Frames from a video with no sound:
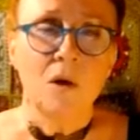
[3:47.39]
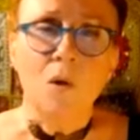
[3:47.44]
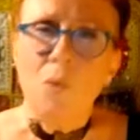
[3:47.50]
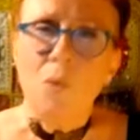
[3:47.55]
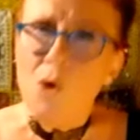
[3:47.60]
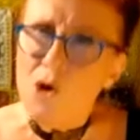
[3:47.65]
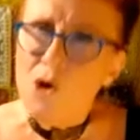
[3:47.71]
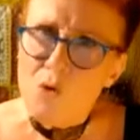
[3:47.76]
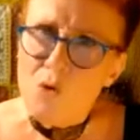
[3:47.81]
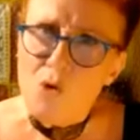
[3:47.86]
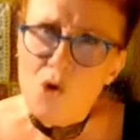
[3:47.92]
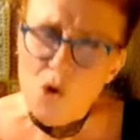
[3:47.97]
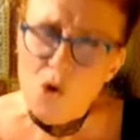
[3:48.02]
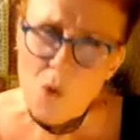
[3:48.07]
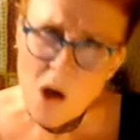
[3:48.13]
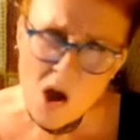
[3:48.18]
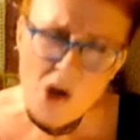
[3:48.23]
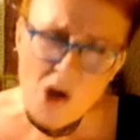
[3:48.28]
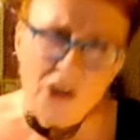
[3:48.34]
"Well, who
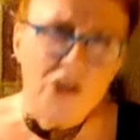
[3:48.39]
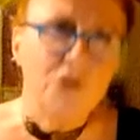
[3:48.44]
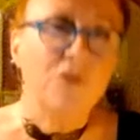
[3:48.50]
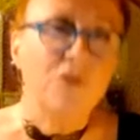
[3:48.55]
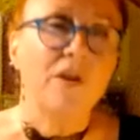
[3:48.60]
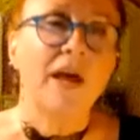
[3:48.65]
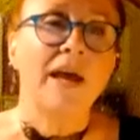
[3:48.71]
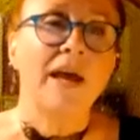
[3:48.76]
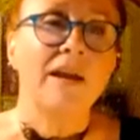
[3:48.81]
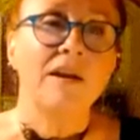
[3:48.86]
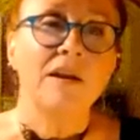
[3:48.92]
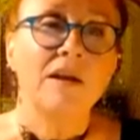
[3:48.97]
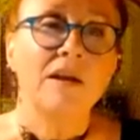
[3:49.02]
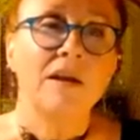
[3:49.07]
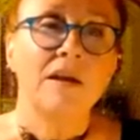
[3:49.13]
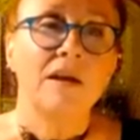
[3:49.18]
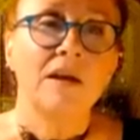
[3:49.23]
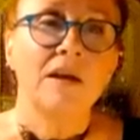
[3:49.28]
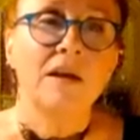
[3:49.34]
are you then?"
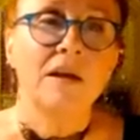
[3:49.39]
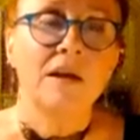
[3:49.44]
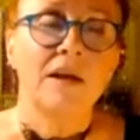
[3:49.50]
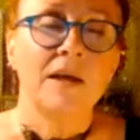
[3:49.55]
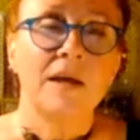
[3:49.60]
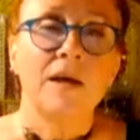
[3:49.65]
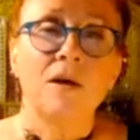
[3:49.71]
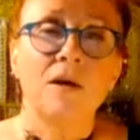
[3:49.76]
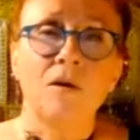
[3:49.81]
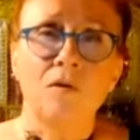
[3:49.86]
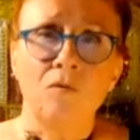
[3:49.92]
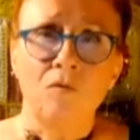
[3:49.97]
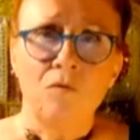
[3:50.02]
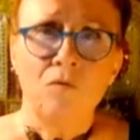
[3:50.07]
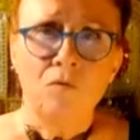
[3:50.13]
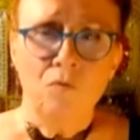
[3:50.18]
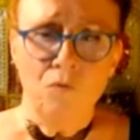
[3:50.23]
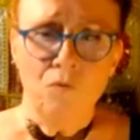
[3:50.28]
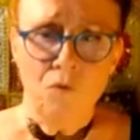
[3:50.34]

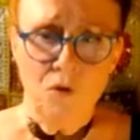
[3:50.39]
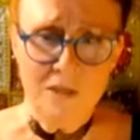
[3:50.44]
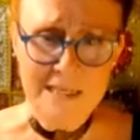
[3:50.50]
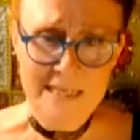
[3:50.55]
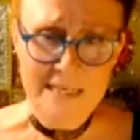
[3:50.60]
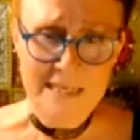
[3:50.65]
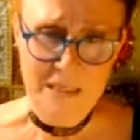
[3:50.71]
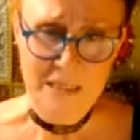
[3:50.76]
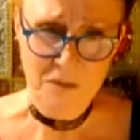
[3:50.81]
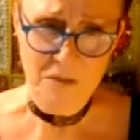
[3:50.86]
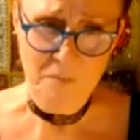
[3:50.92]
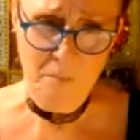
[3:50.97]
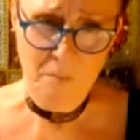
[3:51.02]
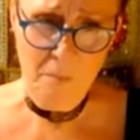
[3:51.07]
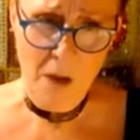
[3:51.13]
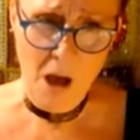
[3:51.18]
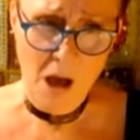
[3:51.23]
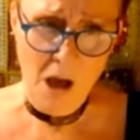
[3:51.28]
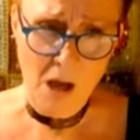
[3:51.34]
"Rosalind
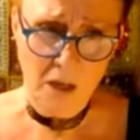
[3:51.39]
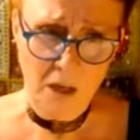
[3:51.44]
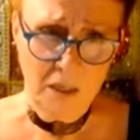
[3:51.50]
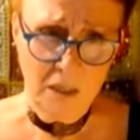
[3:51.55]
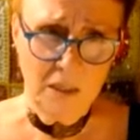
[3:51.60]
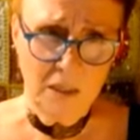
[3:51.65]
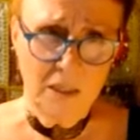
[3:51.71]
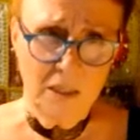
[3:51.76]
Buck."